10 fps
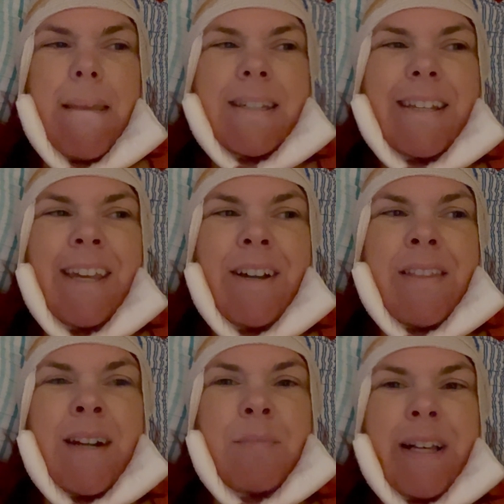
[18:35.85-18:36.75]
To hear
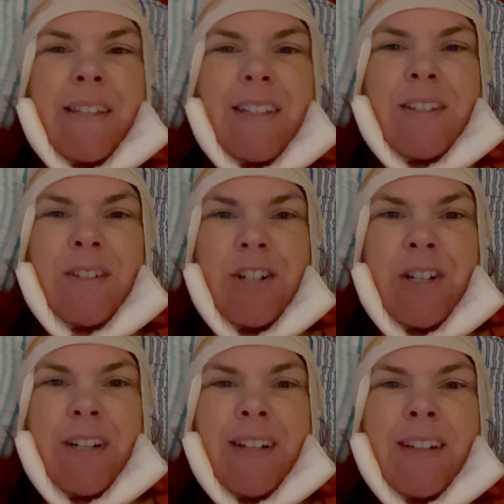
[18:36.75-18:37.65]
that a plastic
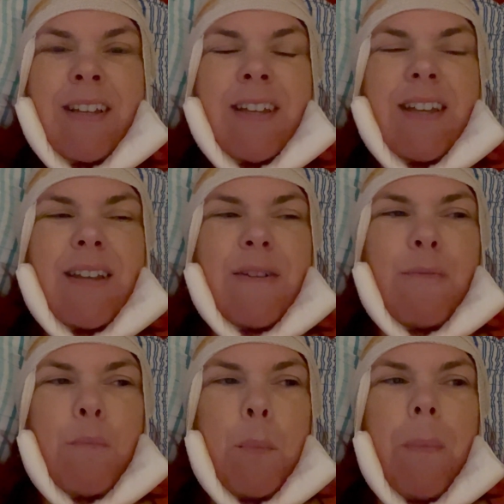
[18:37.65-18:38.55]
surgeon
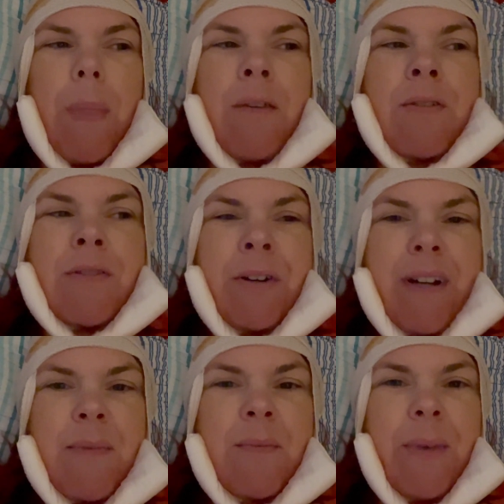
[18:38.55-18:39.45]
who's
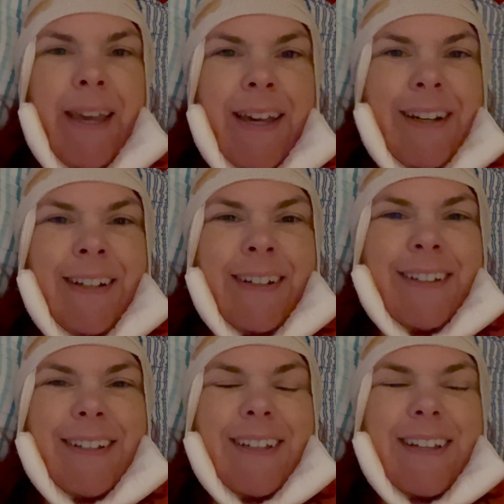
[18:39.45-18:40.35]
already been paid
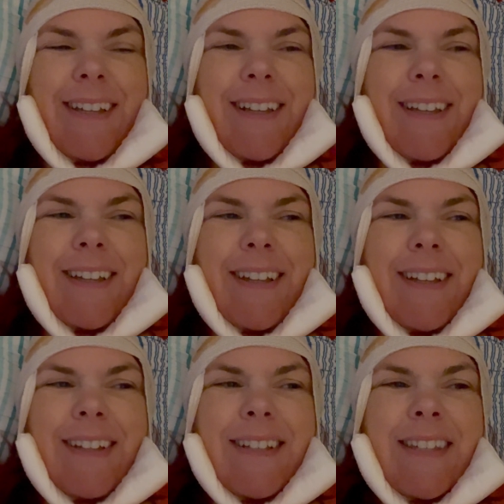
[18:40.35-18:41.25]

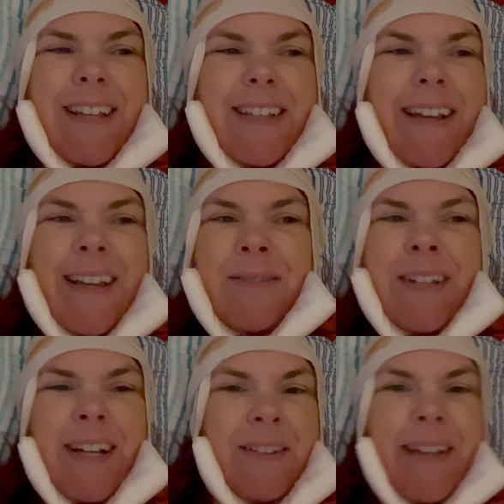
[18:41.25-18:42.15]
says I don't
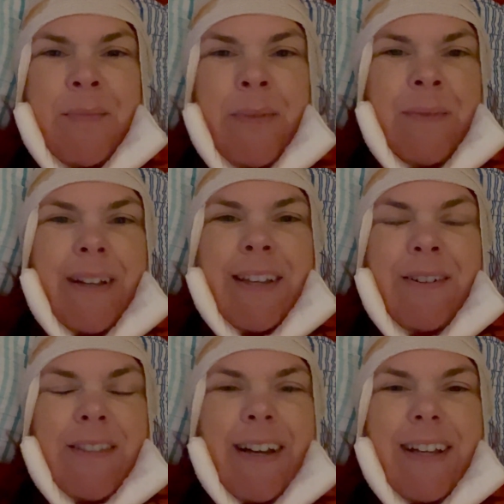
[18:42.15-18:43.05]
need to have lipo on my inner
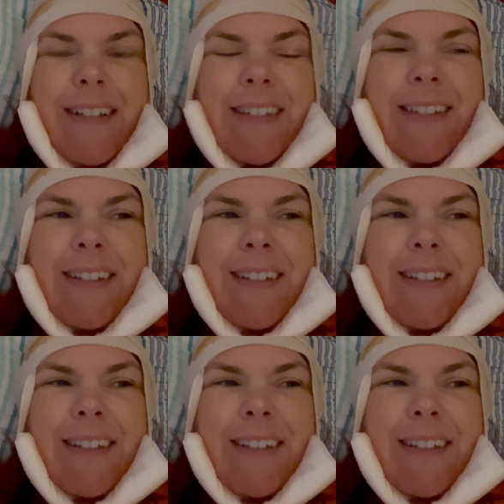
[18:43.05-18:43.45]
thighs.